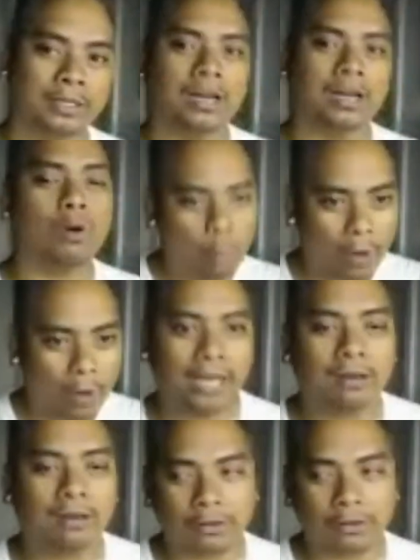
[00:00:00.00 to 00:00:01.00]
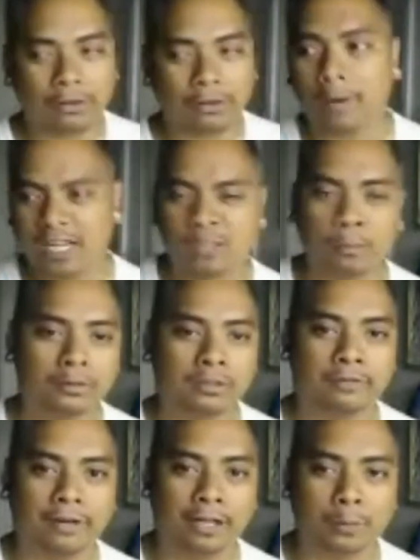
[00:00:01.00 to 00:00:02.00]
away from a possible
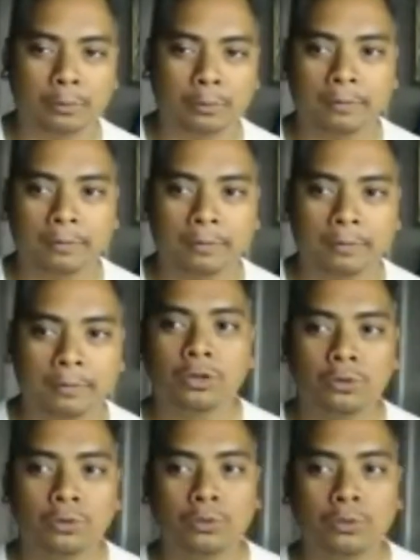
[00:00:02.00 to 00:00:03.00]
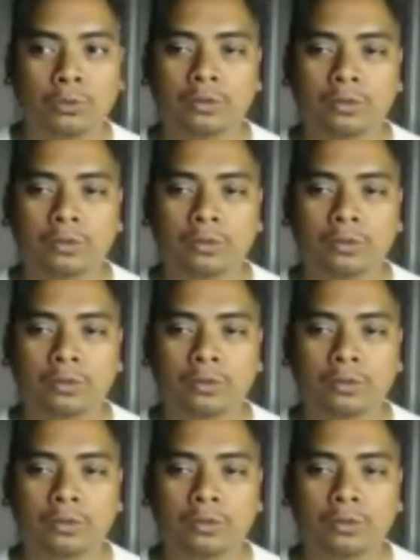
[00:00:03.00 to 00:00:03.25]
developer who